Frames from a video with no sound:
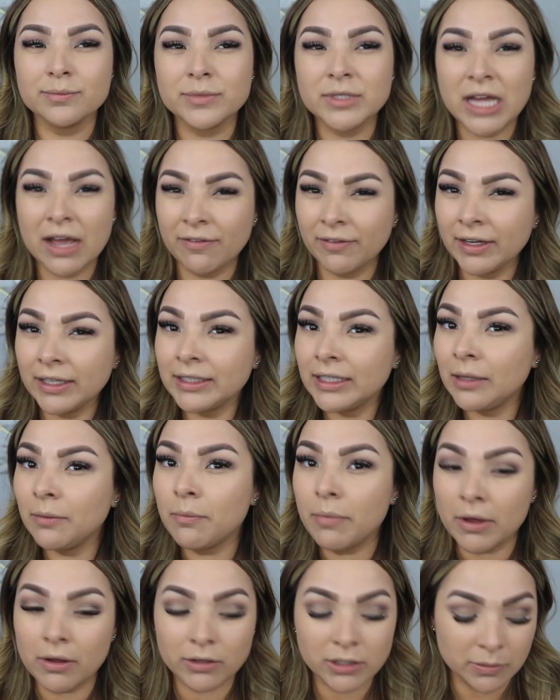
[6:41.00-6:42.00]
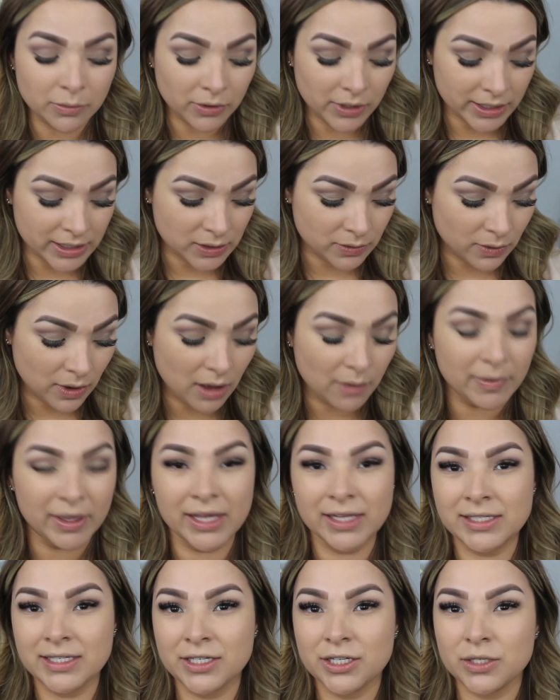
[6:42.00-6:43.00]
definitely buildable as well
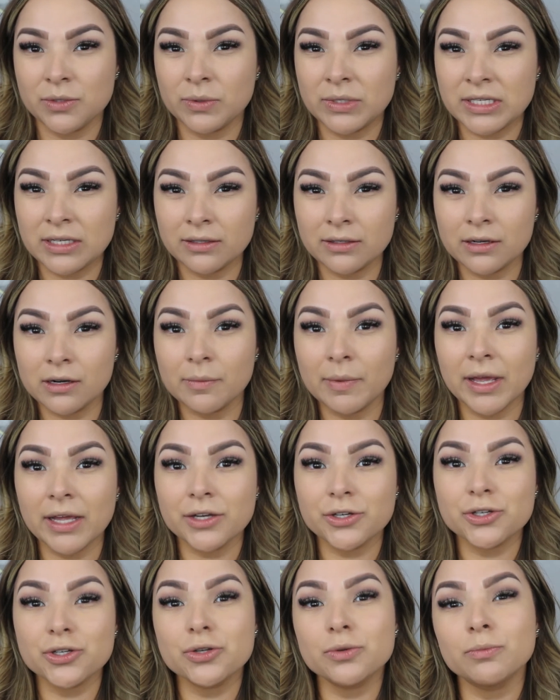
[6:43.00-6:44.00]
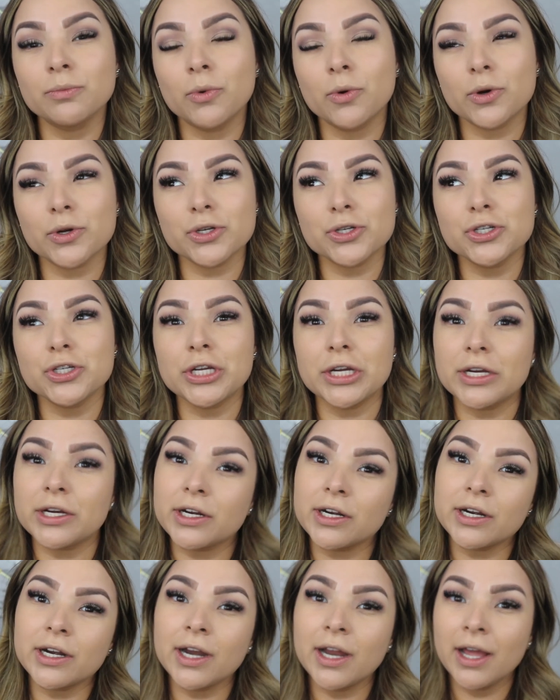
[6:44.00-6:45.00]
because it just was a little bit more
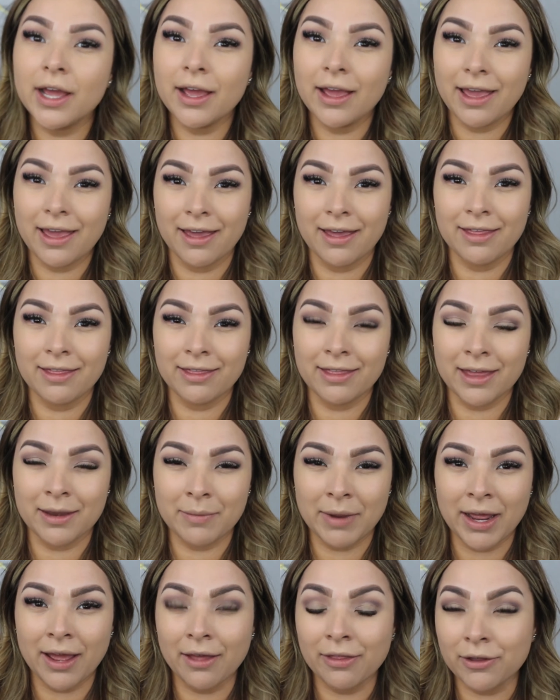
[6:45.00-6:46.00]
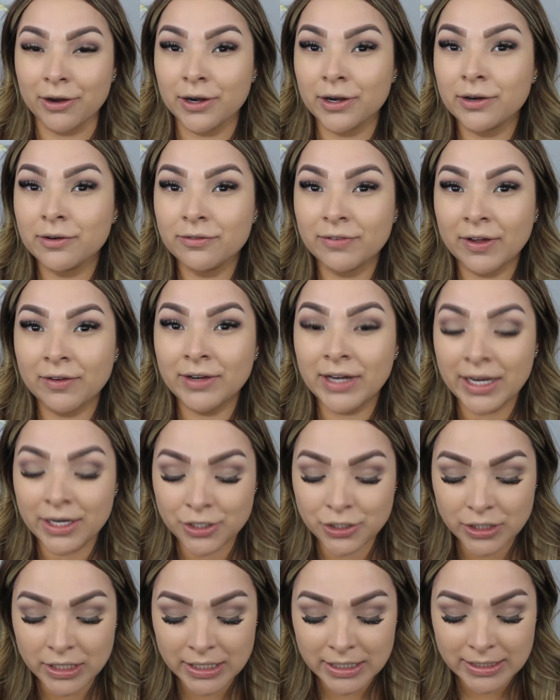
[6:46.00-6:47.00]
sheer than my other
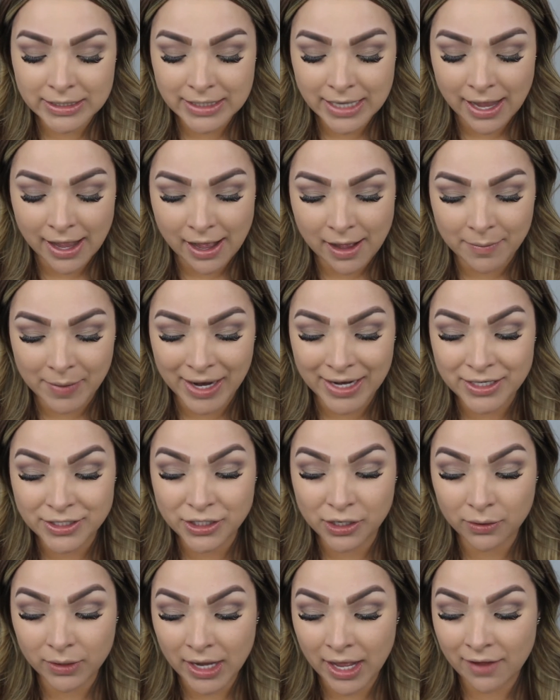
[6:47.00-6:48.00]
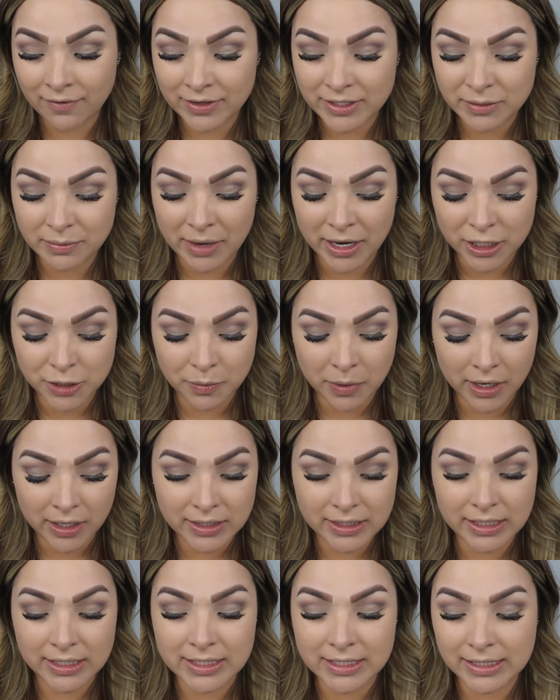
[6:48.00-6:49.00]
foundations. I don't have a
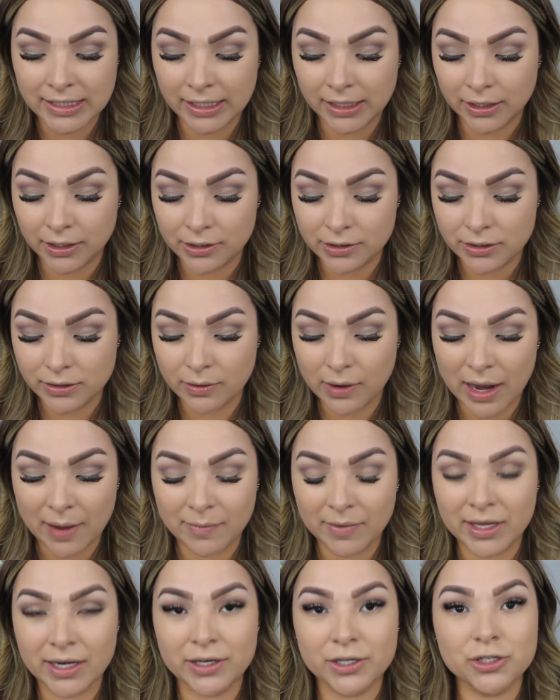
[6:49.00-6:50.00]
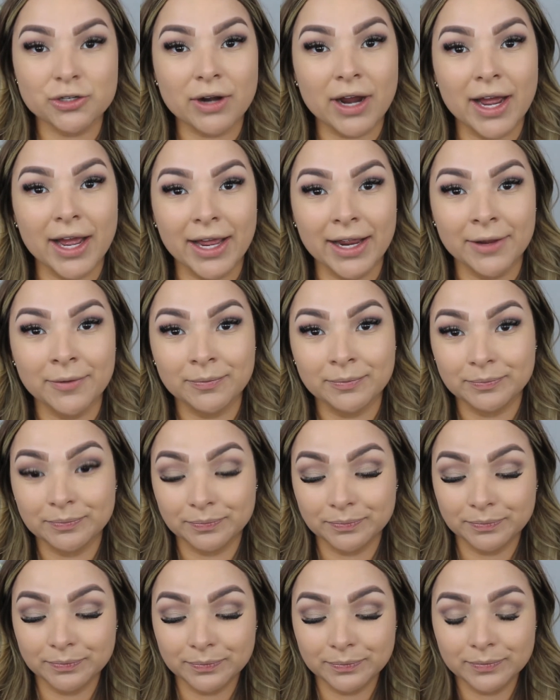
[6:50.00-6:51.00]
Smashbox concealer, so I'm gonna try
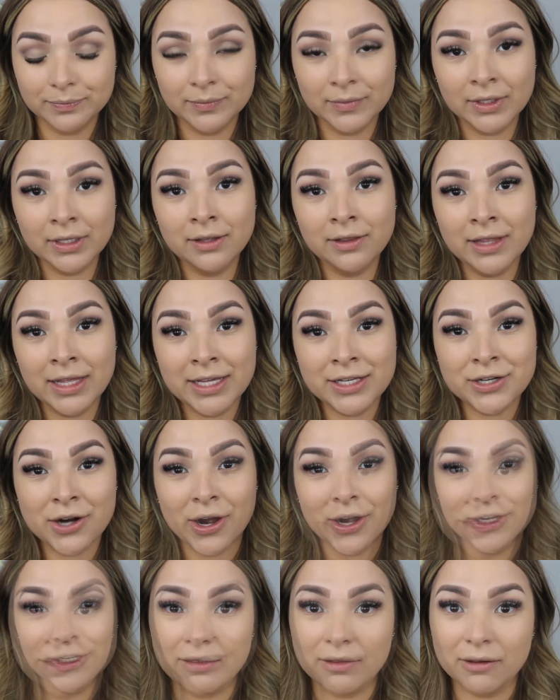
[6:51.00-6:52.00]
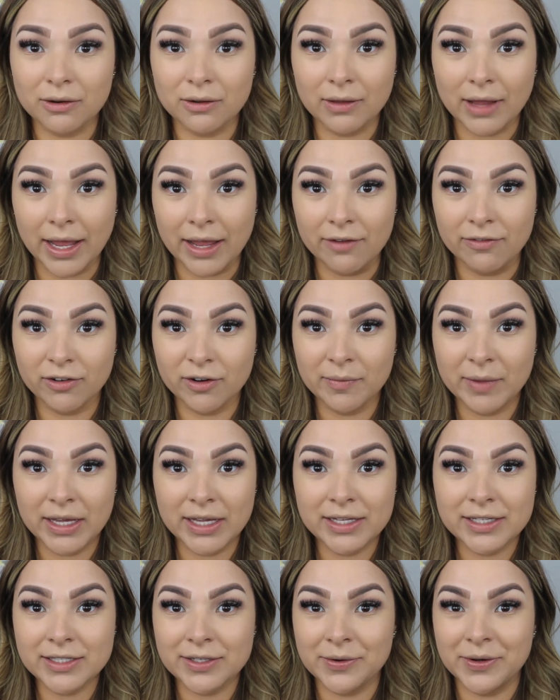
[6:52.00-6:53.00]
the Tarte. A little light for
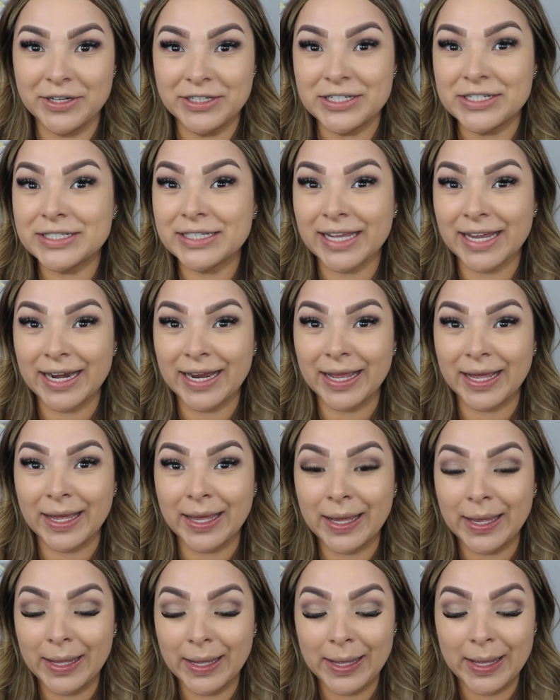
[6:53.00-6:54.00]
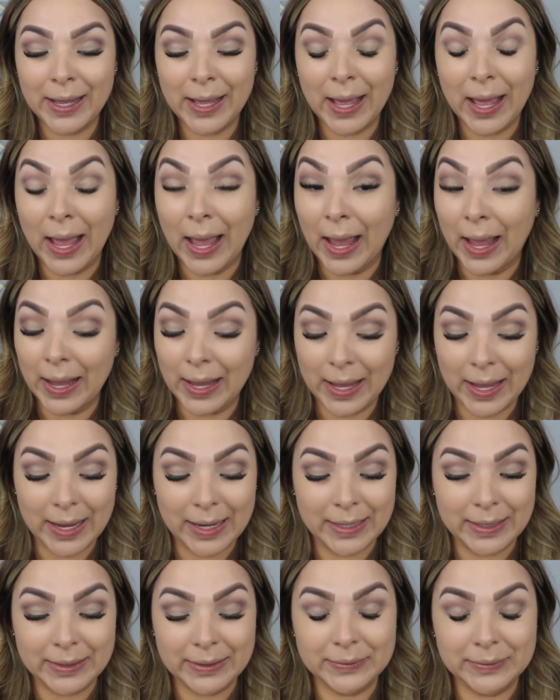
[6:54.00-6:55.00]
me, so we're just gonna
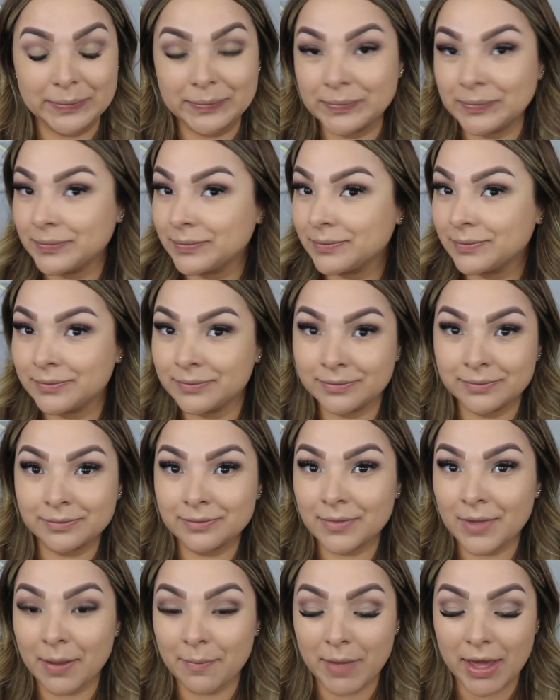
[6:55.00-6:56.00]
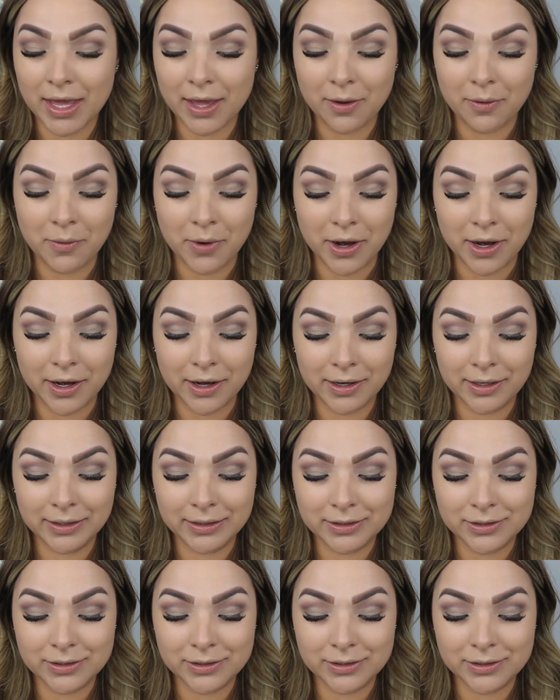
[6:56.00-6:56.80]
kind of make it work.